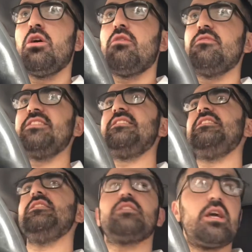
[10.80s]
of a
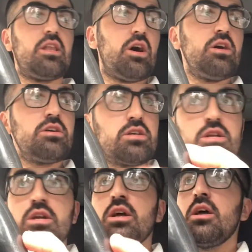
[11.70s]
detailer
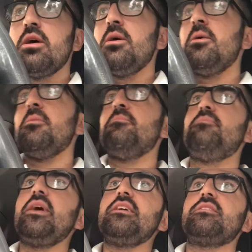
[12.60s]

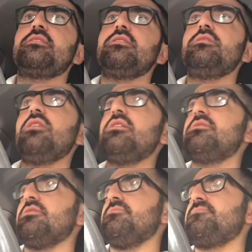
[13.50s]
based in
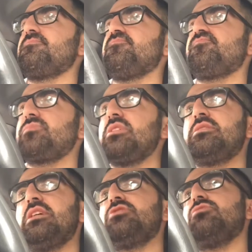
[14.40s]
London,
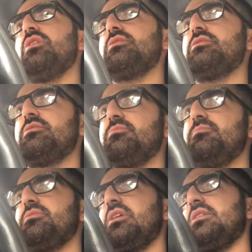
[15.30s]
central London to be
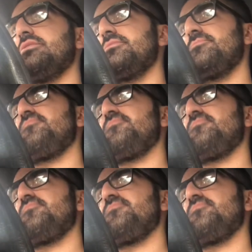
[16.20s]
precise.